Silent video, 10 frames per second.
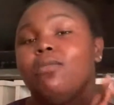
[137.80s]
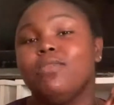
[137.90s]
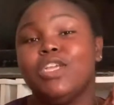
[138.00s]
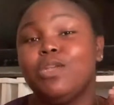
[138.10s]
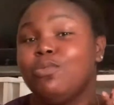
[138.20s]

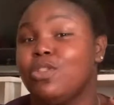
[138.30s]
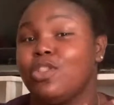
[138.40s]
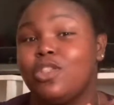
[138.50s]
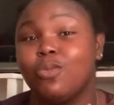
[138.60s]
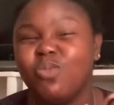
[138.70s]
She
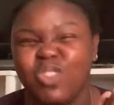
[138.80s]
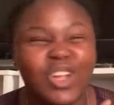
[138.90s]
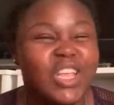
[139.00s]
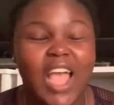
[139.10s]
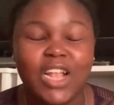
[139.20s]
was
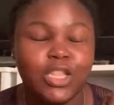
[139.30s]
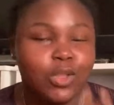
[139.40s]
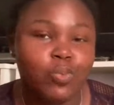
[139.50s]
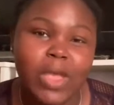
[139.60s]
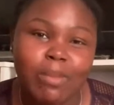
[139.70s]
learning how to
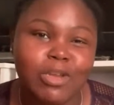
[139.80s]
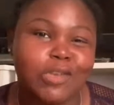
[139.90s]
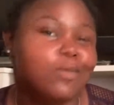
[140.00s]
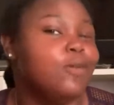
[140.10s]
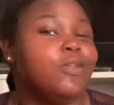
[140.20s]
swim, and
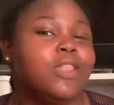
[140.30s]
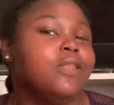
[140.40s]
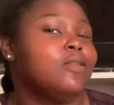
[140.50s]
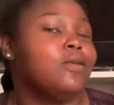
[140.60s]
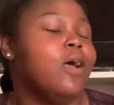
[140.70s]
she would go
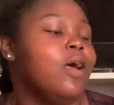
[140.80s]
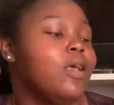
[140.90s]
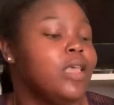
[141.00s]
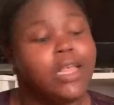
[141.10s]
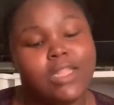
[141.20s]
to the
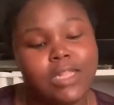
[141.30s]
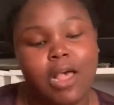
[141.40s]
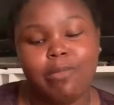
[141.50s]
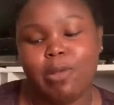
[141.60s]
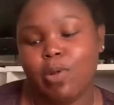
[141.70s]
kids
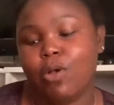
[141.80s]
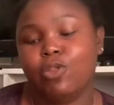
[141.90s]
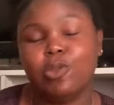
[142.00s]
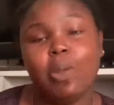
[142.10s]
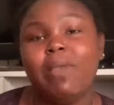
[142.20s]
club, and they would go
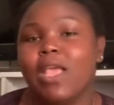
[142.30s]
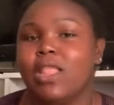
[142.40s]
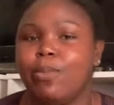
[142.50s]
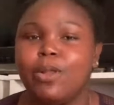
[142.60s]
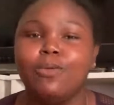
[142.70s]
swimming, and
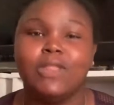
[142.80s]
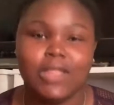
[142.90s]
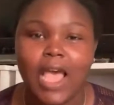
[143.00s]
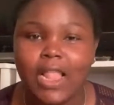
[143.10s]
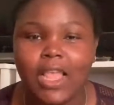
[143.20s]
they would go
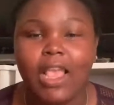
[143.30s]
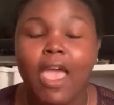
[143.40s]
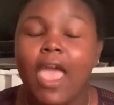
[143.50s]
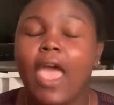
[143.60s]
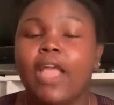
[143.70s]
sailing,
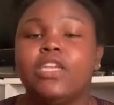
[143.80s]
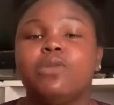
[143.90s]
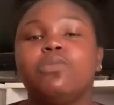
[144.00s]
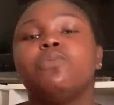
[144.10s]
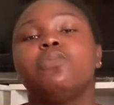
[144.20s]
and she
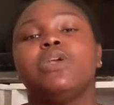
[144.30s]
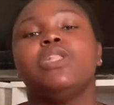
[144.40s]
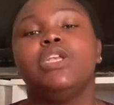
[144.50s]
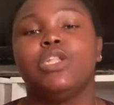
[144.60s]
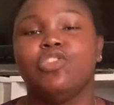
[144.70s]
was
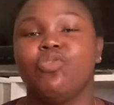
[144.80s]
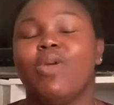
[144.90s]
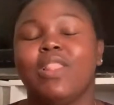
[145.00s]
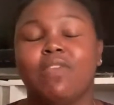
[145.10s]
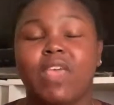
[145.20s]
really
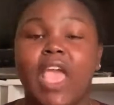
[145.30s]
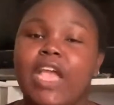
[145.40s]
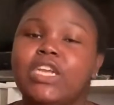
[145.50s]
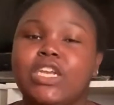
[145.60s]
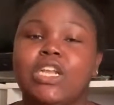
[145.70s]
enjoying the
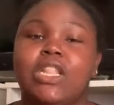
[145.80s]
vacation.